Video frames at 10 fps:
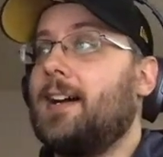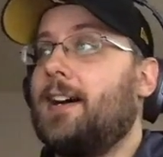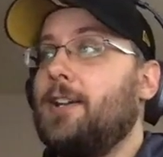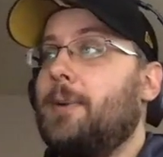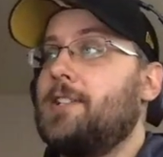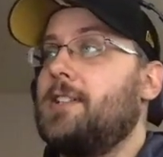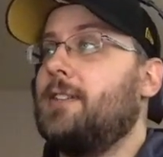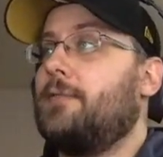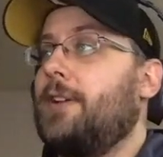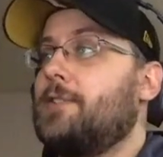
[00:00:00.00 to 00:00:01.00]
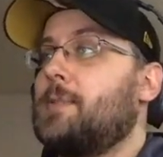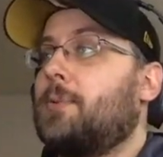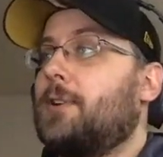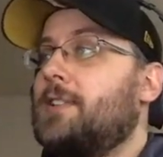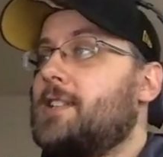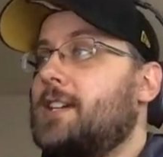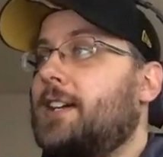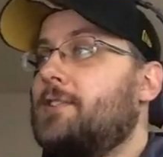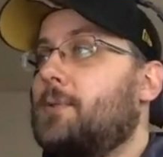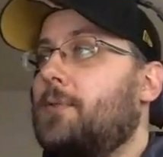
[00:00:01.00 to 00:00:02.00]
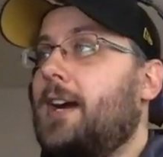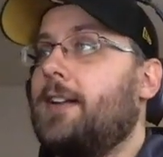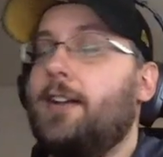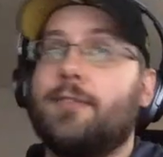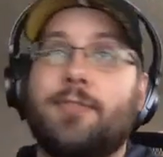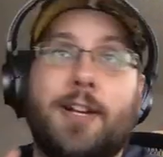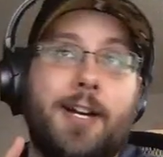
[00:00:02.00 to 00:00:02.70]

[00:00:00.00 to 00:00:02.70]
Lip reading: You mentioned that video support is a challenge with React Native.